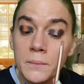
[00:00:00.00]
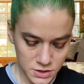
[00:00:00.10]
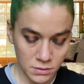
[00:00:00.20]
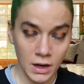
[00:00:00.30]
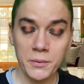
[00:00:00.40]

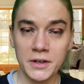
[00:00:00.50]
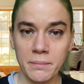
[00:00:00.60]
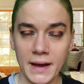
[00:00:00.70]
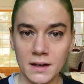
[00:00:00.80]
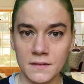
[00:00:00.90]
So now I'm gonna
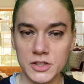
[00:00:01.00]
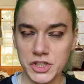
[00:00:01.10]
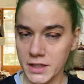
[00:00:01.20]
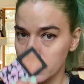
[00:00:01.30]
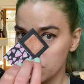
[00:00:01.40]
pack on the
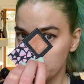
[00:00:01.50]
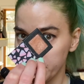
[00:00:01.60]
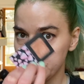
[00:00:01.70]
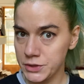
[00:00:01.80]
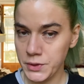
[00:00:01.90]
shade
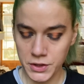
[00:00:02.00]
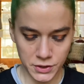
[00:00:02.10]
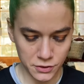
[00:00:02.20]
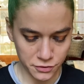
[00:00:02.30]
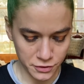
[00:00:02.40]
Sweet Tooth
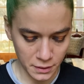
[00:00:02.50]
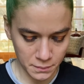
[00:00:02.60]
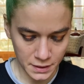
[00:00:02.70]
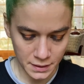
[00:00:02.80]
from